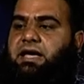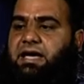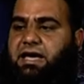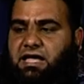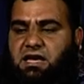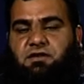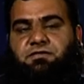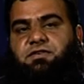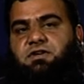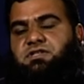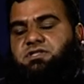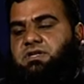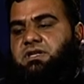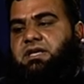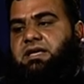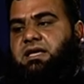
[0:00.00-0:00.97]
Any
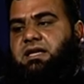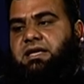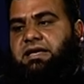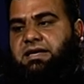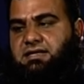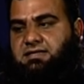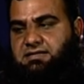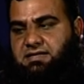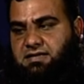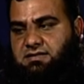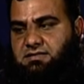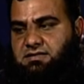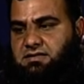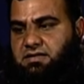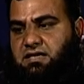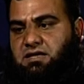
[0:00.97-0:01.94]
function can
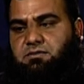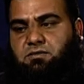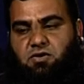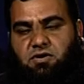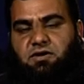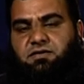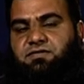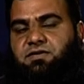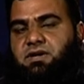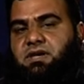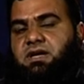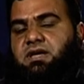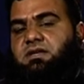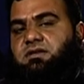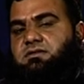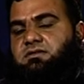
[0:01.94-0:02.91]
access and
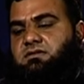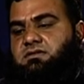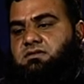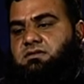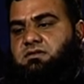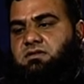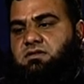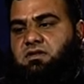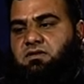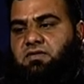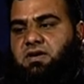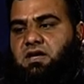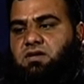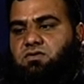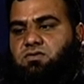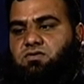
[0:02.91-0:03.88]
modify the
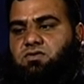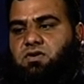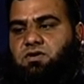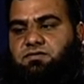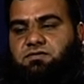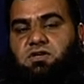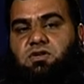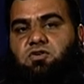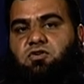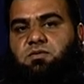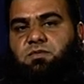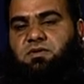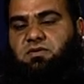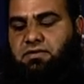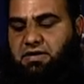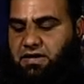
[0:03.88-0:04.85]
value of the
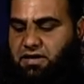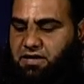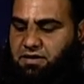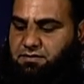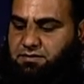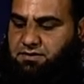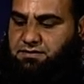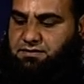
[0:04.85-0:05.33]
global variable.